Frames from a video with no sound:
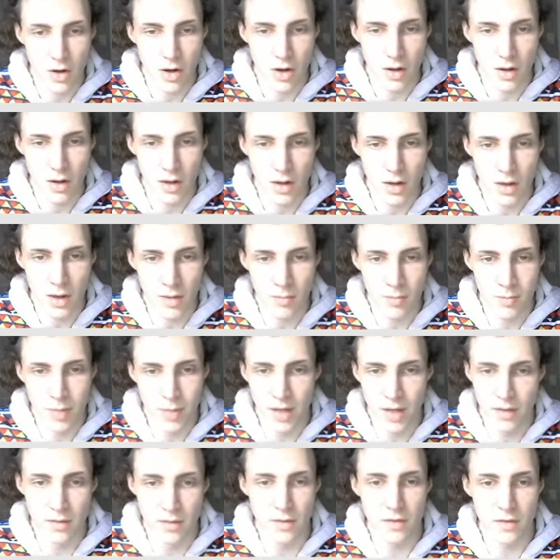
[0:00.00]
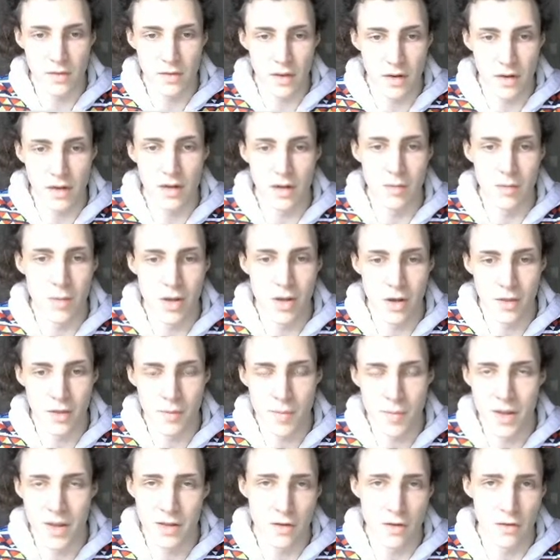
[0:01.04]
buttons that need to be on the
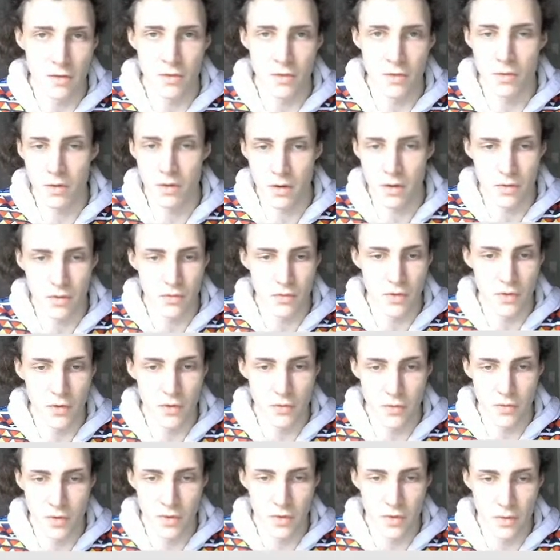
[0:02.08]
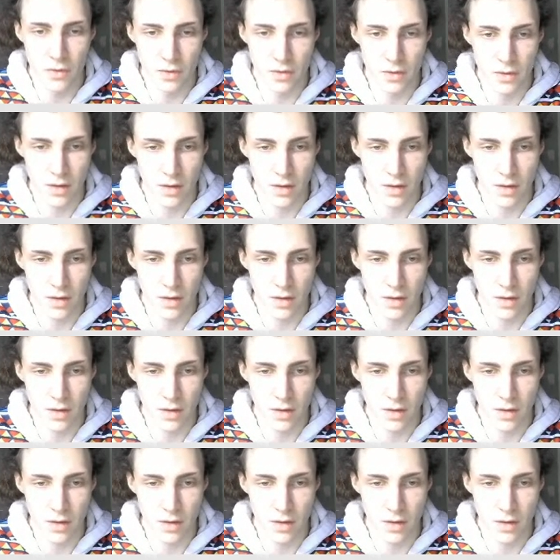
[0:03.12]
menus in order to fulfill